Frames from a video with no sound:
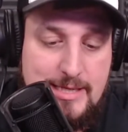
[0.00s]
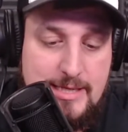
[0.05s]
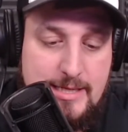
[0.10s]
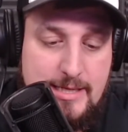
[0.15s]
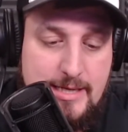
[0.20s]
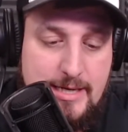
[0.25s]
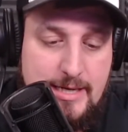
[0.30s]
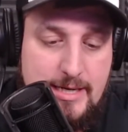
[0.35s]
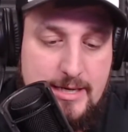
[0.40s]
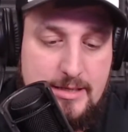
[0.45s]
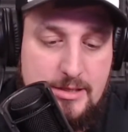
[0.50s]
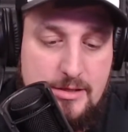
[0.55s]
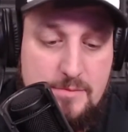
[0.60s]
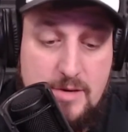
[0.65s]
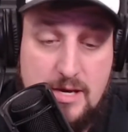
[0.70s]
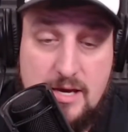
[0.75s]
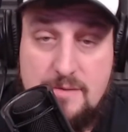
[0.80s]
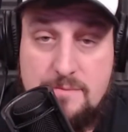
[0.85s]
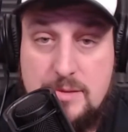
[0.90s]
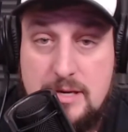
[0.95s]
You
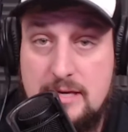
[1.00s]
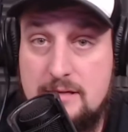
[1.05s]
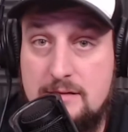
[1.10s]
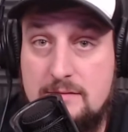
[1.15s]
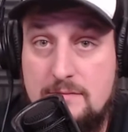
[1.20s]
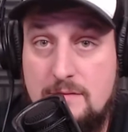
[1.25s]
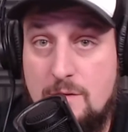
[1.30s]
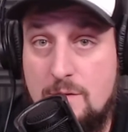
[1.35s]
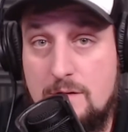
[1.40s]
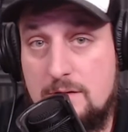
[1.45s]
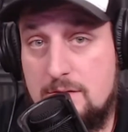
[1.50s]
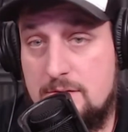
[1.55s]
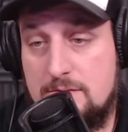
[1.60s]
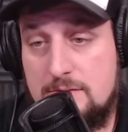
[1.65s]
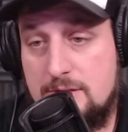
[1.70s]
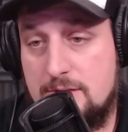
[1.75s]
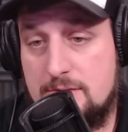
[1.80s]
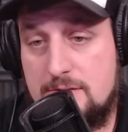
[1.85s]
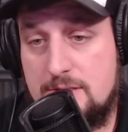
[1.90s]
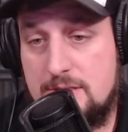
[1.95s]
may be or
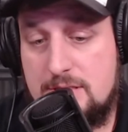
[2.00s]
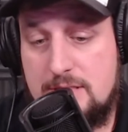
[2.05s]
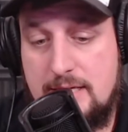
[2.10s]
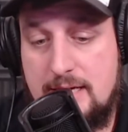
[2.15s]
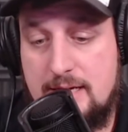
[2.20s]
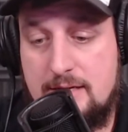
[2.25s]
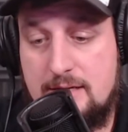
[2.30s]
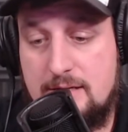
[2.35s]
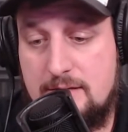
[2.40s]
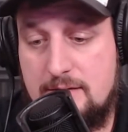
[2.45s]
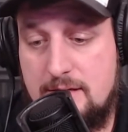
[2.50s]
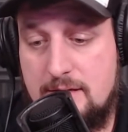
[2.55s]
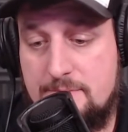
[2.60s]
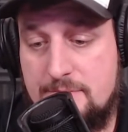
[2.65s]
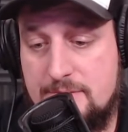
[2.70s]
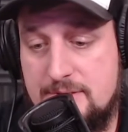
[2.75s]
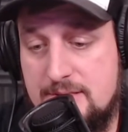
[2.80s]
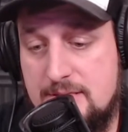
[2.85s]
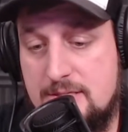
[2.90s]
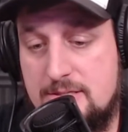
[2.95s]
you're just at a
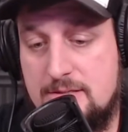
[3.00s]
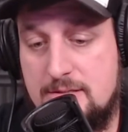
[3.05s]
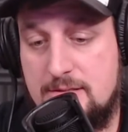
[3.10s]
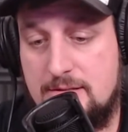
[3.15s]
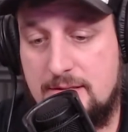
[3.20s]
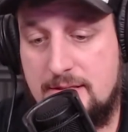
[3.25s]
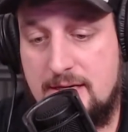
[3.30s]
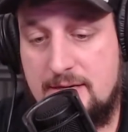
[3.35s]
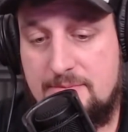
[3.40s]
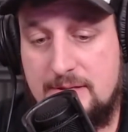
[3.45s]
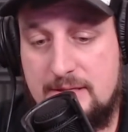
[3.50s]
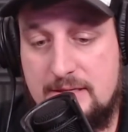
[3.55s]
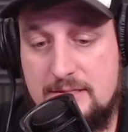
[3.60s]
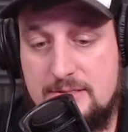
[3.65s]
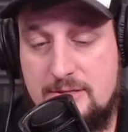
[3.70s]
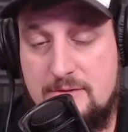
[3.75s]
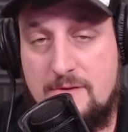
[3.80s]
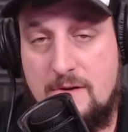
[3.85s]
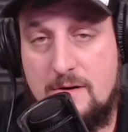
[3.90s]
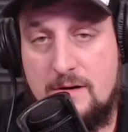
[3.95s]
position in life
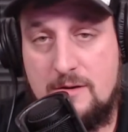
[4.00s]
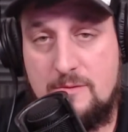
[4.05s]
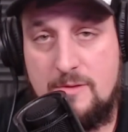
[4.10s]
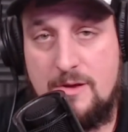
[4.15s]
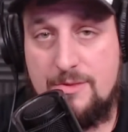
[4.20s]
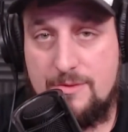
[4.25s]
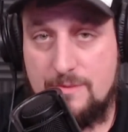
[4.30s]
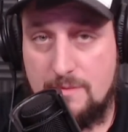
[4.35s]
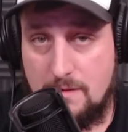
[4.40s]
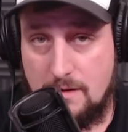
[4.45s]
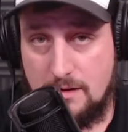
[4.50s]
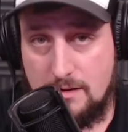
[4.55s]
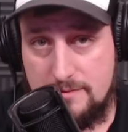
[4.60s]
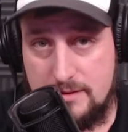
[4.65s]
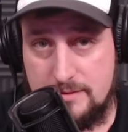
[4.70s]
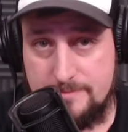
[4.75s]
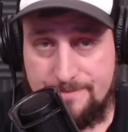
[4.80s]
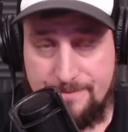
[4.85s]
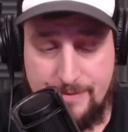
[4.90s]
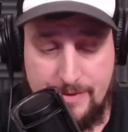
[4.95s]
because you've already went through all of
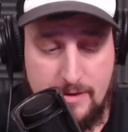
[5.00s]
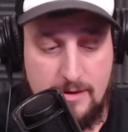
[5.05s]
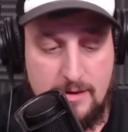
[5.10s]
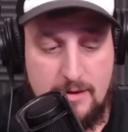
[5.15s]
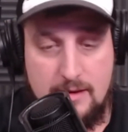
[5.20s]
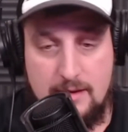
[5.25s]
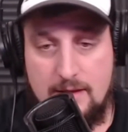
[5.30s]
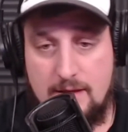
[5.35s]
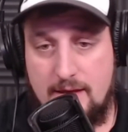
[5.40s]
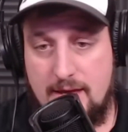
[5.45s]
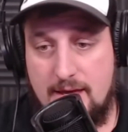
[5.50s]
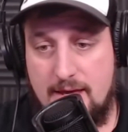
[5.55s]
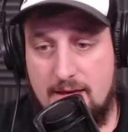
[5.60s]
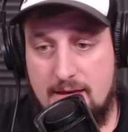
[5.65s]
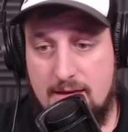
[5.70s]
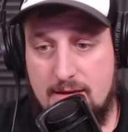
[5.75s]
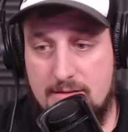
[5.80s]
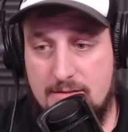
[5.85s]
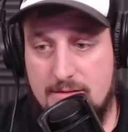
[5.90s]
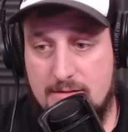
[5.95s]
it.
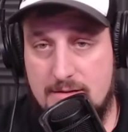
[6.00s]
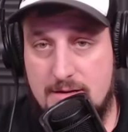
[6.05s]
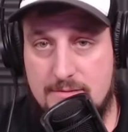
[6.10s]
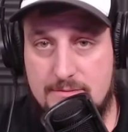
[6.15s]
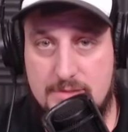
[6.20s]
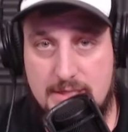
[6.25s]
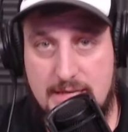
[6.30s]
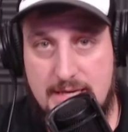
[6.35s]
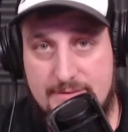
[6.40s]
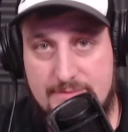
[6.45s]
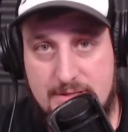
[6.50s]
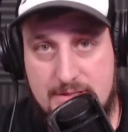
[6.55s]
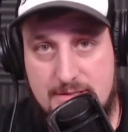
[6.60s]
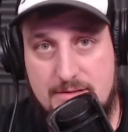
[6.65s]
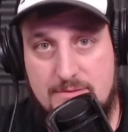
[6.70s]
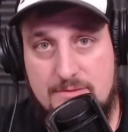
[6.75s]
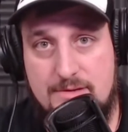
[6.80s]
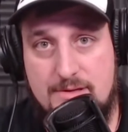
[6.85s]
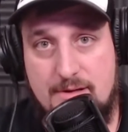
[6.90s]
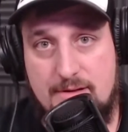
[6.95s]
And you're not really having to
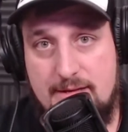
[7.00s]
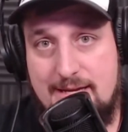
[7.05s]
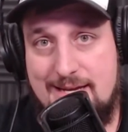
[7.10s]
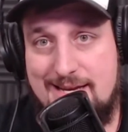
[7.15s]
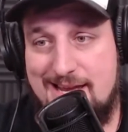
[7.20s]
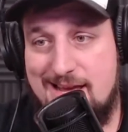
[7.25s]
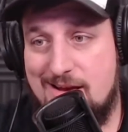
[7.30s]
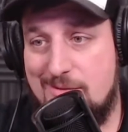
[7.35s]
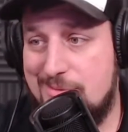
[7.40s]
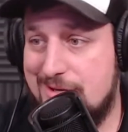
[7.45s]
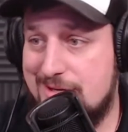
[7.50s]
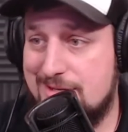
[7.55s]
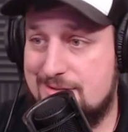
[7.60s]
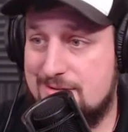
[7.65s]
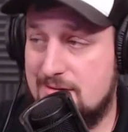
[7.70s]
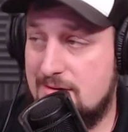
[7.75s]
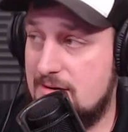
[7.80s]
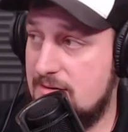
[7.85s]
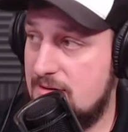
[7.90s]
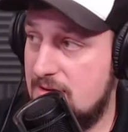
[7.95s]
deal with all that now because
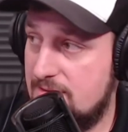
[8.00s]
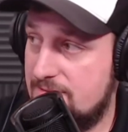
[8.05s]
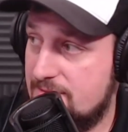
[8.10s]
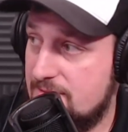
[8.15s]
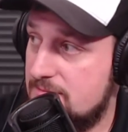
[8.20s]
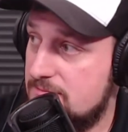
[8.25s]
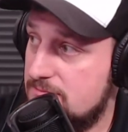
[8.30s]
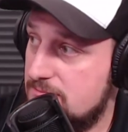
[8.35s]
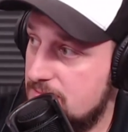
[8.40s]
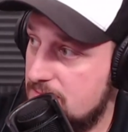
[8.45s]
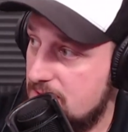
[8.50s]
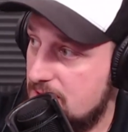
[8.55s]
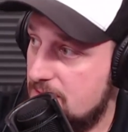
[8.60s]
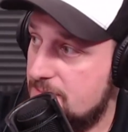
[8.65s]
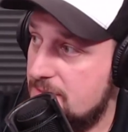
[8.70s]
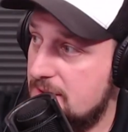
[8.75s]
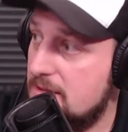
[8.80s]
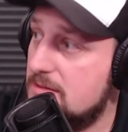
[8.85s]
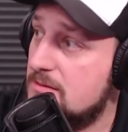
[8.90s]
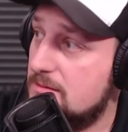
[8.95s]
you're at a different,
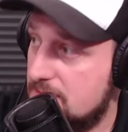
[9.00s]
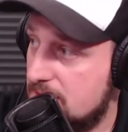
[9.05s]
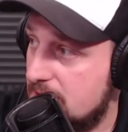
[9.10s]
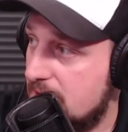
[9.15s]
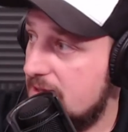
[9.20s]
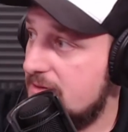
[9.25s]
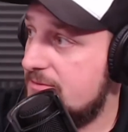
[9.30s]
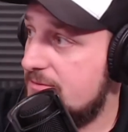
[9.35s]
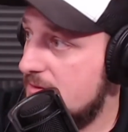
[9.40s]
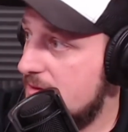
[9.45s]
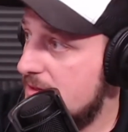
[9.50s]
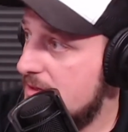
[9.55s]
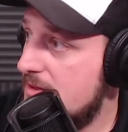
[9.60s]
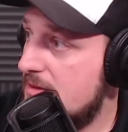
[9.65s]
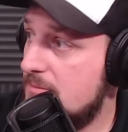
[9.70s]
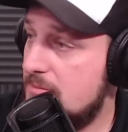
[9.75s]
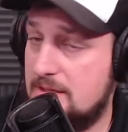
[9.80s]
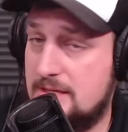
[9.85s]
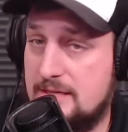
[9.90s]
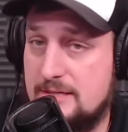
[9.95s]
pinnacle in life
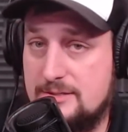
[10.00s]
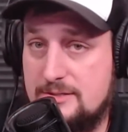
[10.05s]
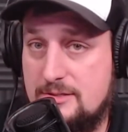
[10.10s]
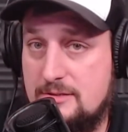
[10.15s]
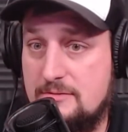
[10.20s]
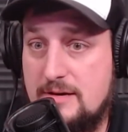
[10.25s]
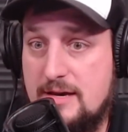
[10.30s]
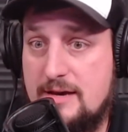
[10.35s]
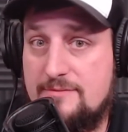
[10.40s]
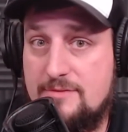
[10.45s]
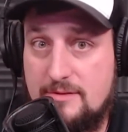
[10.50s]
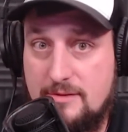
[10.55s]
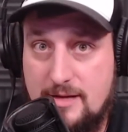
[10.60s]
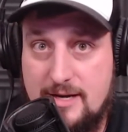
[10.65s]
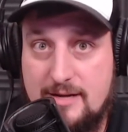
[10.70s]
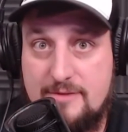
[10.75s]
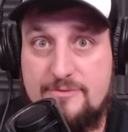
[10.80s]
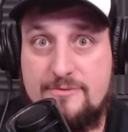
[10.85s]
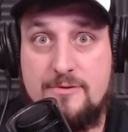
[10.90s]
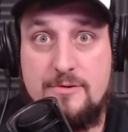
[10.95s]
because you have a
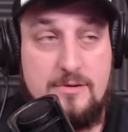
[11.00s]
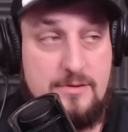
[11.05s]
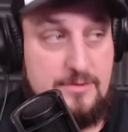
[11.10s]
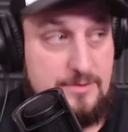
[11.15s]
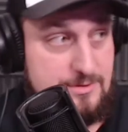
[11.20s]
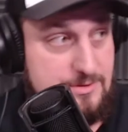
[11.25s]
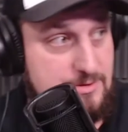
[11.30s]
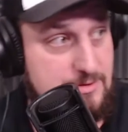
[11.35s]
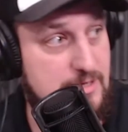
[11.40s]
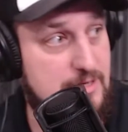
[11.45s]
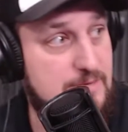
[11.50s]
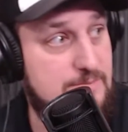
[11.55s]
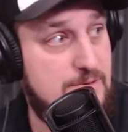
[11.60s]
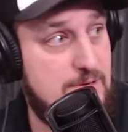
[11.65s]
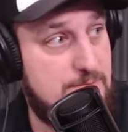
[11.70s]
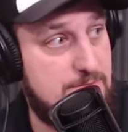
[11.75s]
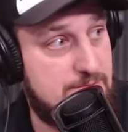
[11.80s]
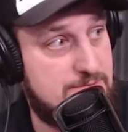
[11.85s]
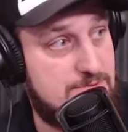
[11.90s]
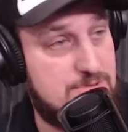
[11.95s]
lot of fruit on your tree and
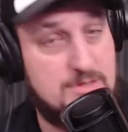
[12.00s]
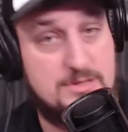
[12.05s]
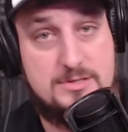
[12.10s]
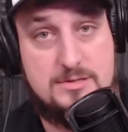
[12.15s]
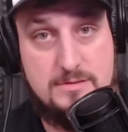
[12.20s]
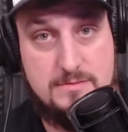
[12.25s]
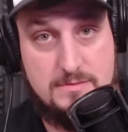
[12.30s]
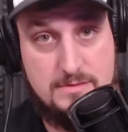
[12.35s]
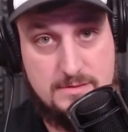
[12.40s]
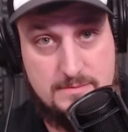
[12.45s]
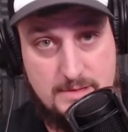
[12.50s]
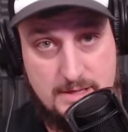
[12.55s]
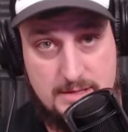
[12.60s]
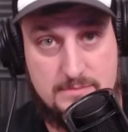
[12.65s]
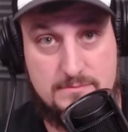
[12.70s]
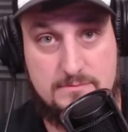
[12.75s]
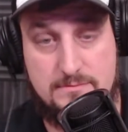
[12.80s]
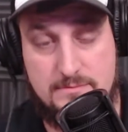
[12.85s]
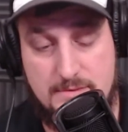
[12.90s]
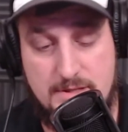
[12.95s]
people trust you
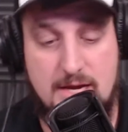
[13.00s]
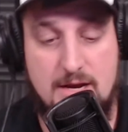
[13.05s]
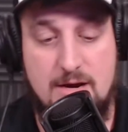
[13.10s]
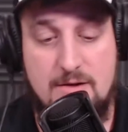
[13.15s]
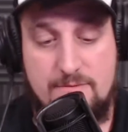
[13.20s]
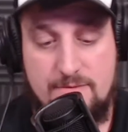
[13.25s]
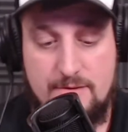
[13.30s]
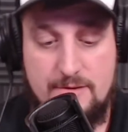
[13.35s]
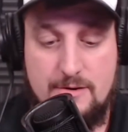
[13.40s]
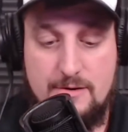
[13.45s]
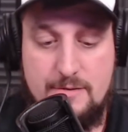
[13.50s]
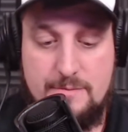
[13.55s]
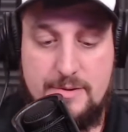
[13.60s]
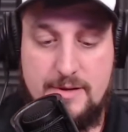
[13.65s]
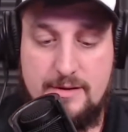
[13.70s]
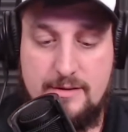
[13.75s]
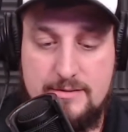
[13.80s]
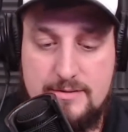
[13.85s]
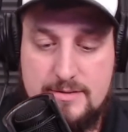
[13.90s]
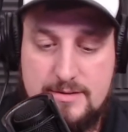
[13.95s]
and care for your
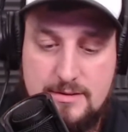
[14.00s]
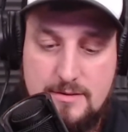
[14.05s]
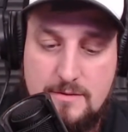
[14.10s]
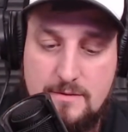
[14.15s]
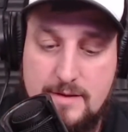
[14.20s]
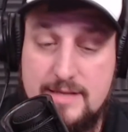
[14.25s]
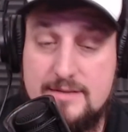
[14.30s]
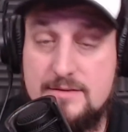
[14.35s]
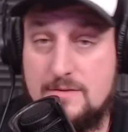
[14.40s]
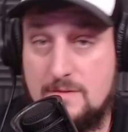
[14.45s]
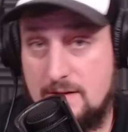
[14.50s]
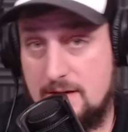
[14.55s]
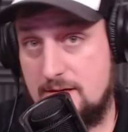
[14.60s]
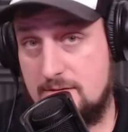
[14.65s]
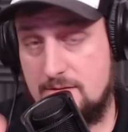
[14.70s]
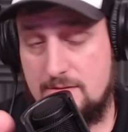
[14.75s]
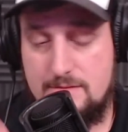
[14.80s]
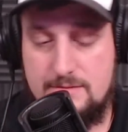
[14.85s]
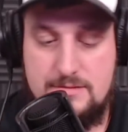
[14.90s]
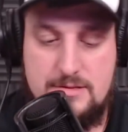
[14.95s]
opinion. So that's great.
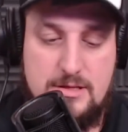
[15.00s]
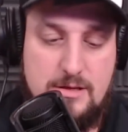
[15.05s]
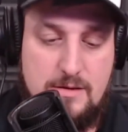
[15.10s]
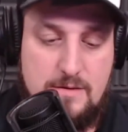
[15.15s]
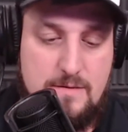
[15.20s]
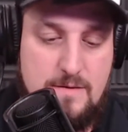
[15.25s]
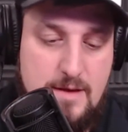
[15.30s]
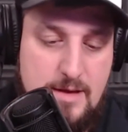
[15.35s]
Kudos to you.